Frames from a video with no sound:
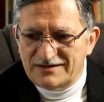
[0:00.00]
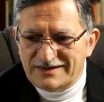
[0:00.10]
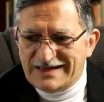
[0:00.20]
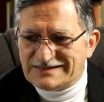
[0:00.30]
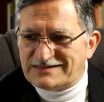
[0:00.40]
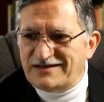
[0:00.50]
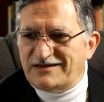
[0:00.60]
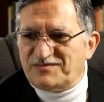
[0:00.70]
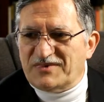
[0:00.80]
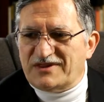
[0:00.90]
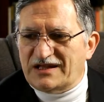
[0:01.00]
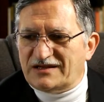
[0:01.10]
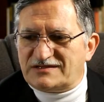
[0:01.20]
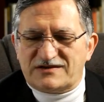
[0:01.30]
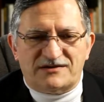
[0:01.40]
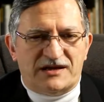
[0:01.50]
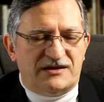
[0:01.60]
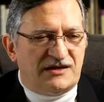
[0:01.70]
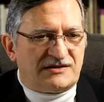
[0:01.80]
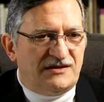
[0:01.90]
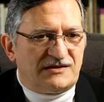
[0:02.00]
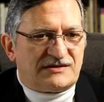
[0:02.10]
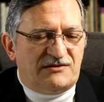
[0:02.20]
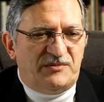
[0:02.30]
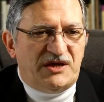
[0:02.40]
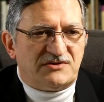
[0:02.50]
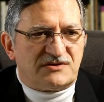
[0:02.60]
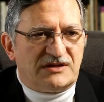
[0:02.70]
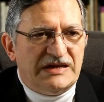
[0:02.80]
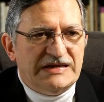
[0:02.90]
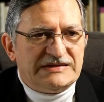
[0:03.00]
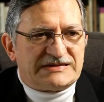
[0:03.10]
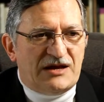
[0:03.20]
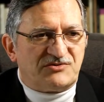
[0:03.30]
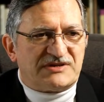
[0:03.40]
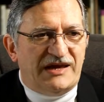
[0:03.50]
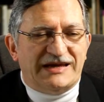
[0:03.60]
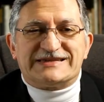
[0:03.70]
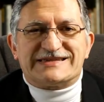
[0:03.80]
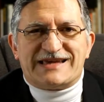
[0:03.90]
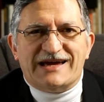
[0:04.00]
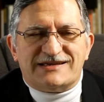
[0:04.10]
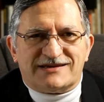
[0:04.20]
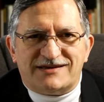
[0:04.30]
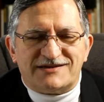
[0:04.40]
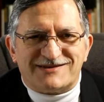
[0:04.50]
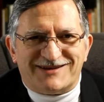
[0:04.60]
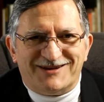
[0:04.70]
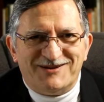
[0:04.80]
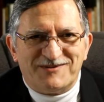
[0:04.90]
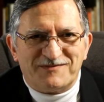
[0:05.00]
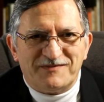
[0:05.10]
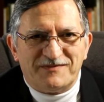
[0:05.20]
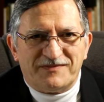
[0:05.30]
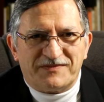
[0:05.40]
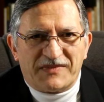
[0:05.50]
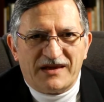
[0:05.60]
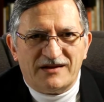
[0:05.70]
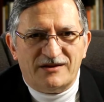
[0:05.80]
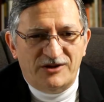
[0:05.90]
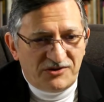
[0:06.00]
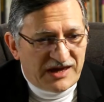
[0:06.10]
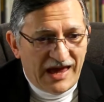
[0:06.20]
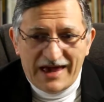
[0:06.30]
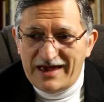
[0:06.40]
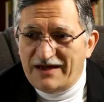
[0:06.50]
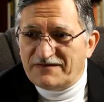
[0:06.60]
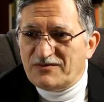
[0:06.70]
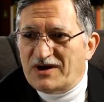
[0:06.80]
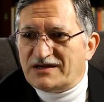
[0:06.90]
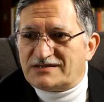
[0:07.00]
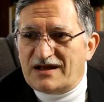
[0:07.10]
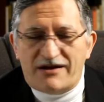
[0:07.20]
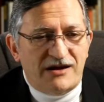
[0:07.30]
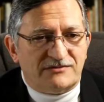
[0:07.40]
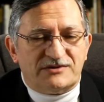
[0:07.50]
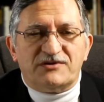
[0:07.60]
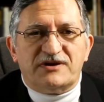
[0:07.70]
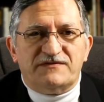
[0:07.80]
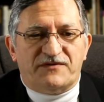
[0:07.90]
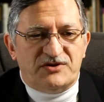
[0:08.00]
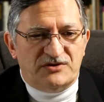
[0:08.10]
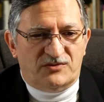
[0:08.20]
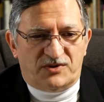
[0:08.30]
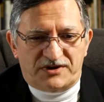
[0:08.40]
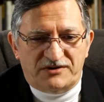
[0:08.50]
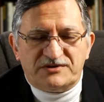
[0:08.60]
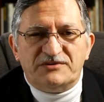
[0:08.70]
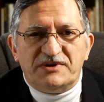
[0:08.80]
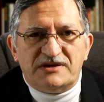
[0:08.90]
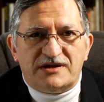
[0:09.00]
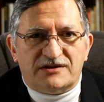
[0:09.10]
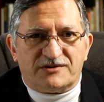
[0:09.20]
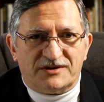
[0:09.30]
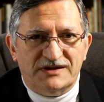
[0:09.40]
that statement, that exclamation sounds excited, doesn't it? "Look, everyone is around looking for you. What are you doing here?